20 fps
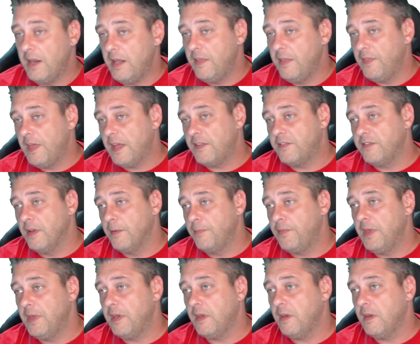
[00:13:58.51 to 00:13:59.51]
And that's
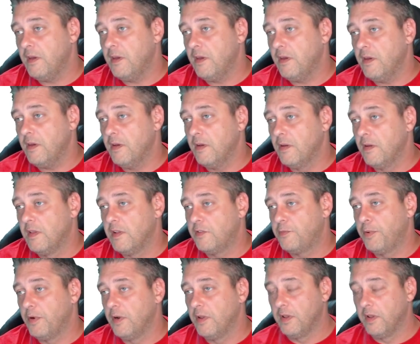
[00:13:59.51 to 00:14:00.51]
something, let's
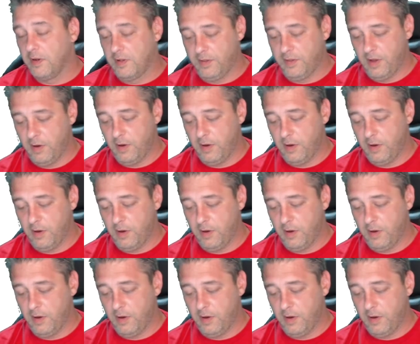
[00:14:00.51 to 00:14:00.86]
put a little note